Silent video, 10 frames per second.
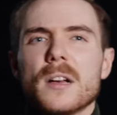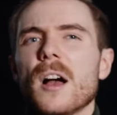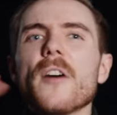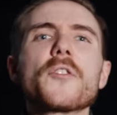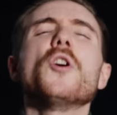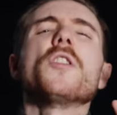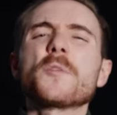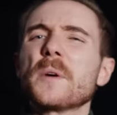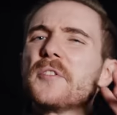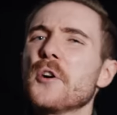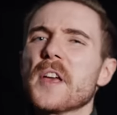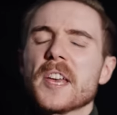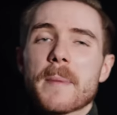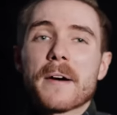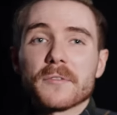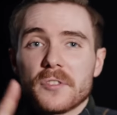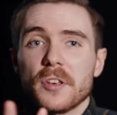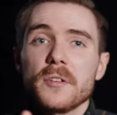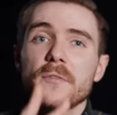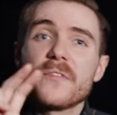Of course, we're talking about
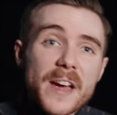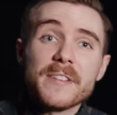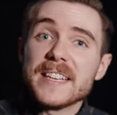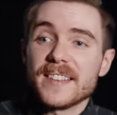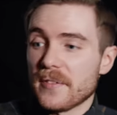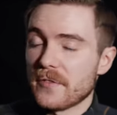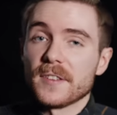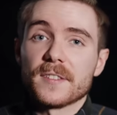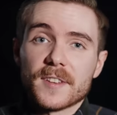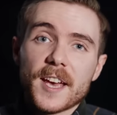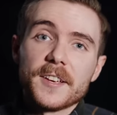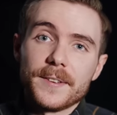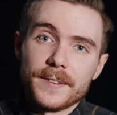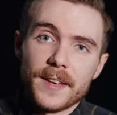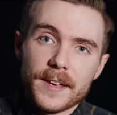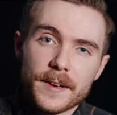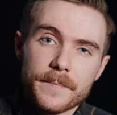two very different scales here.